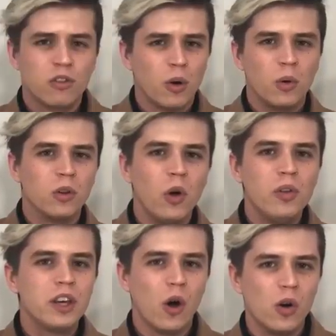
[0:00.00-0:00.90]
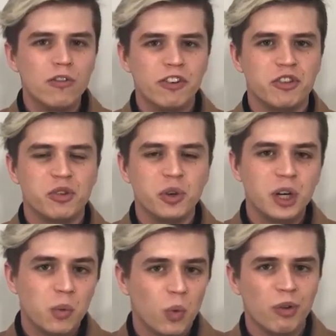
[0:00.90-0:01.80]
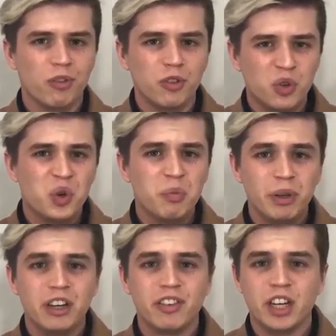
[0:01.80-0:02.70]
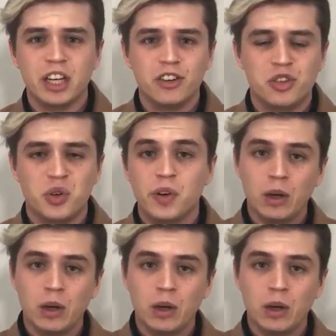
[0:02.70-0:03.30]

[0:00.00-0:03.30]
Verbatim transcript: So, although the overshooting wasn't too big of an issue,